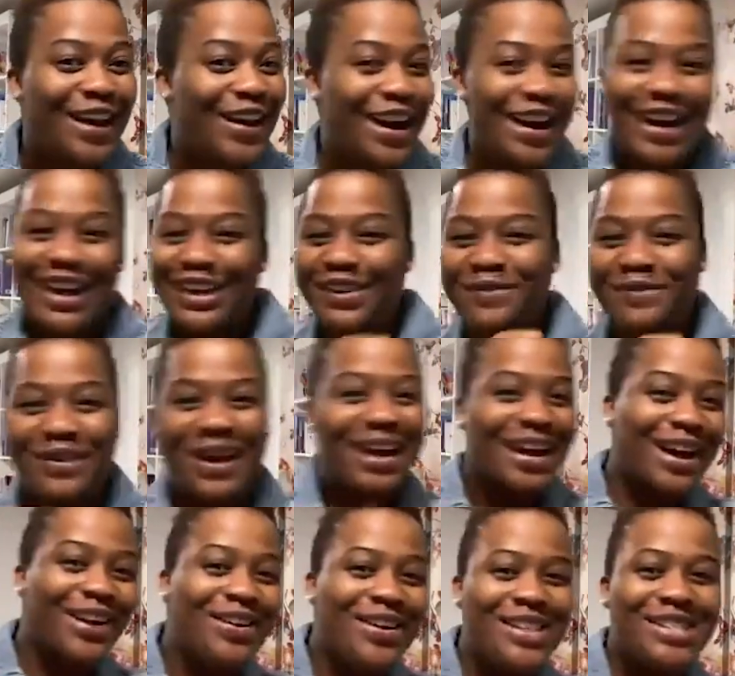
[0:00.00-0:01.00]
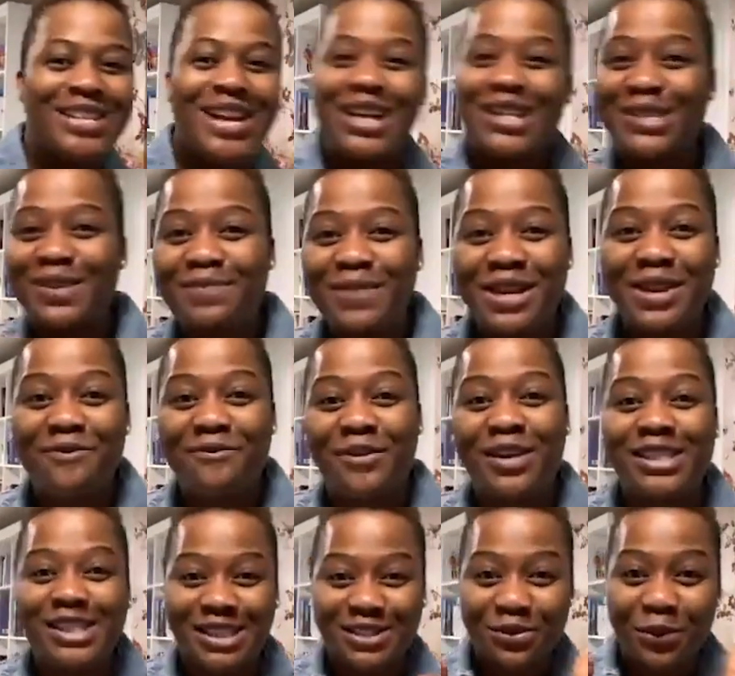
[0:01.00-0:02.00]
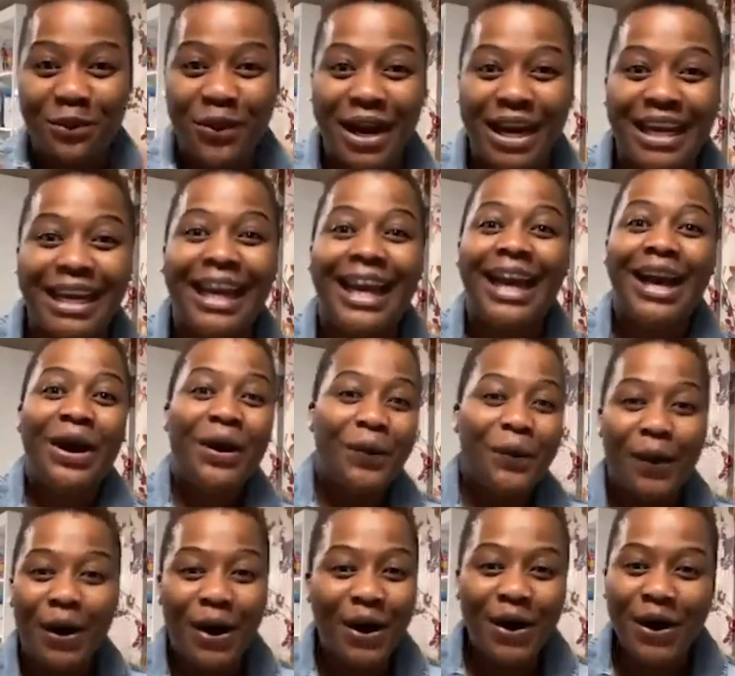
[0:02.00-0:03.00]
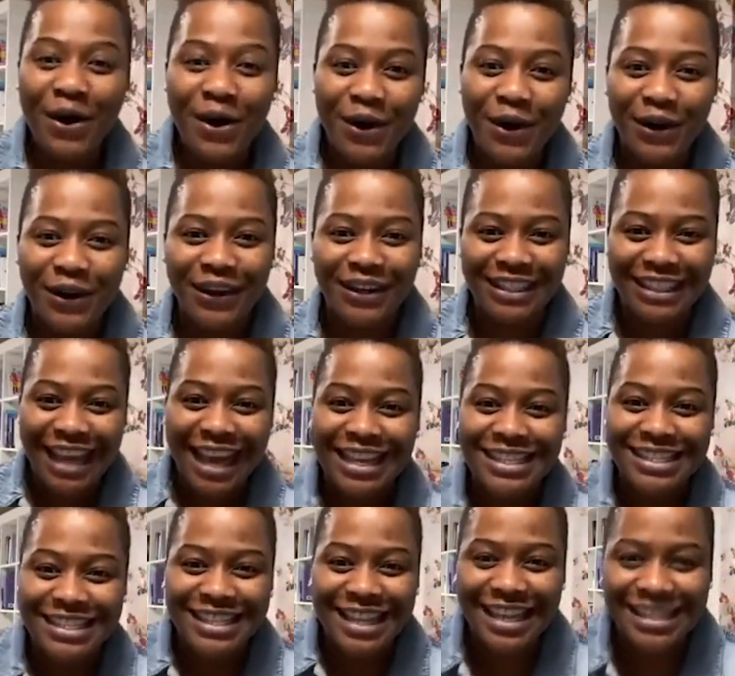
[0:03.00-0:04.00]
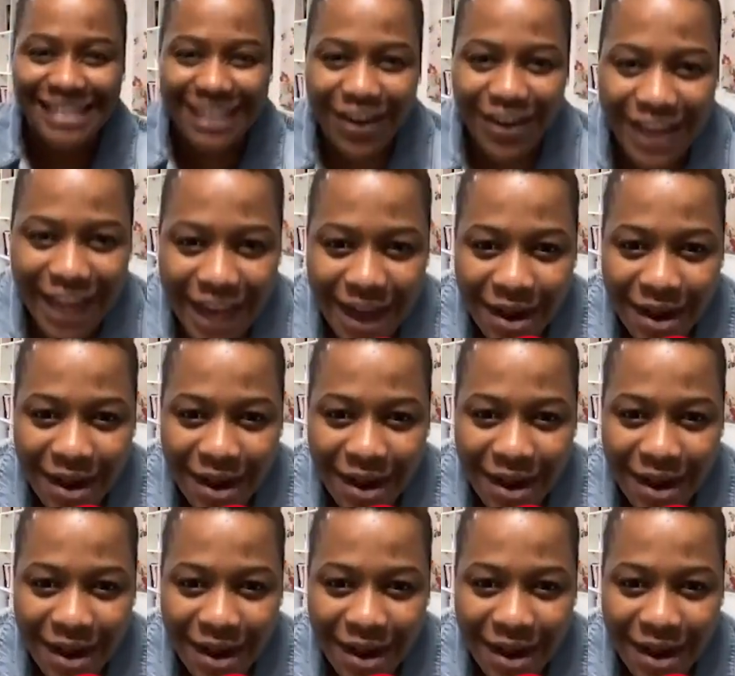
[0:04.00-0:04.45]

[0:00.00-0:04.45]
And we're going to find out who is going to be the first to win. Woo! Yes, yes,